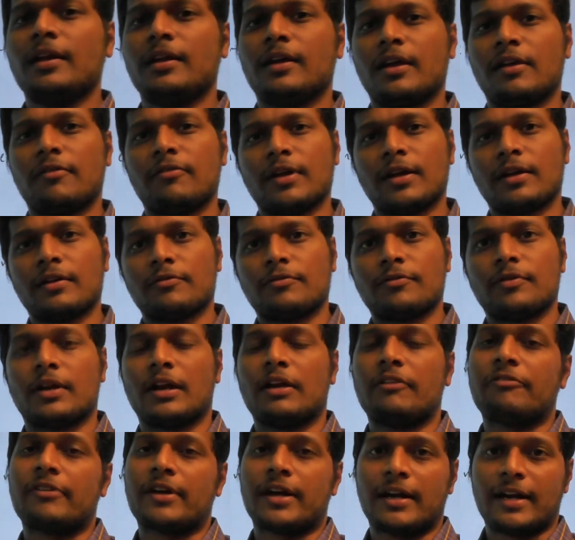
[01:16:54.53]
even if
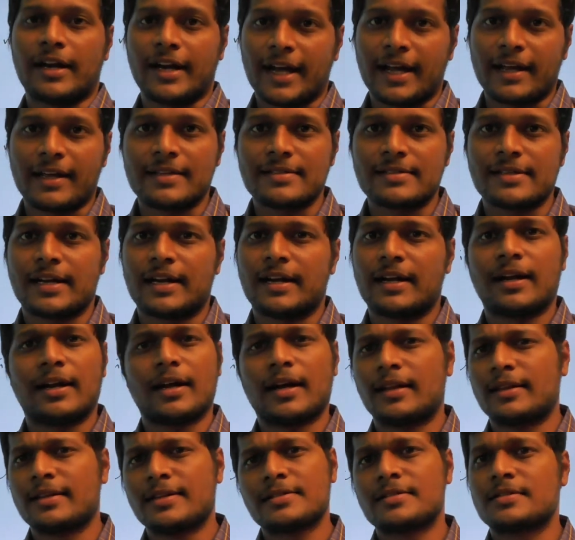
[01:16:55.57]
lift and drag is added
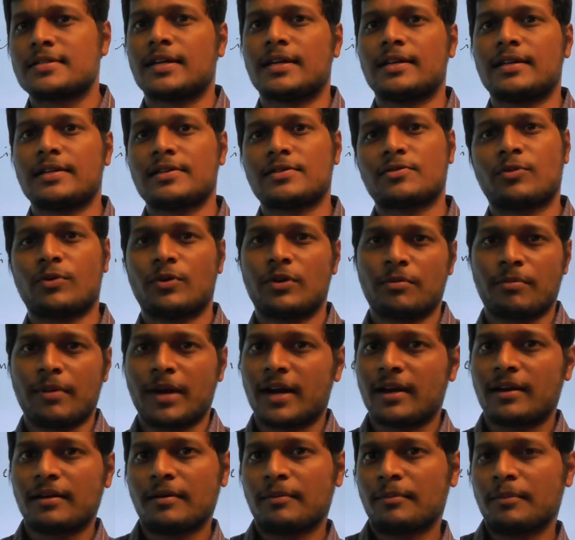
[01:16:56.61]
all these changes won't
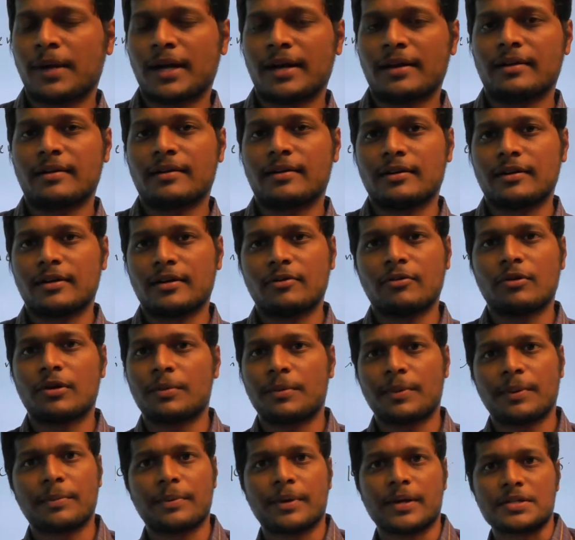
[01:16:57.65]
mat matter uh, your
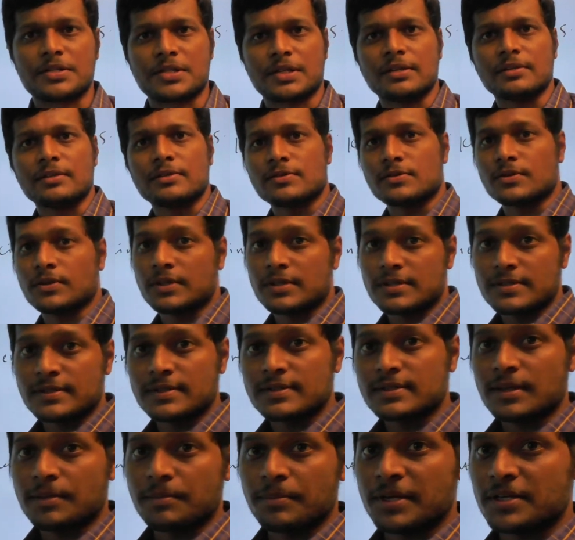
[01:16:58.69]
preparation so this
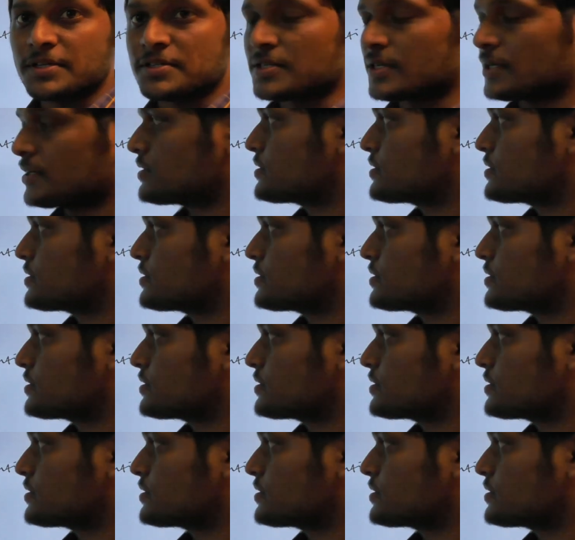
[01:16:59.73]
is a big change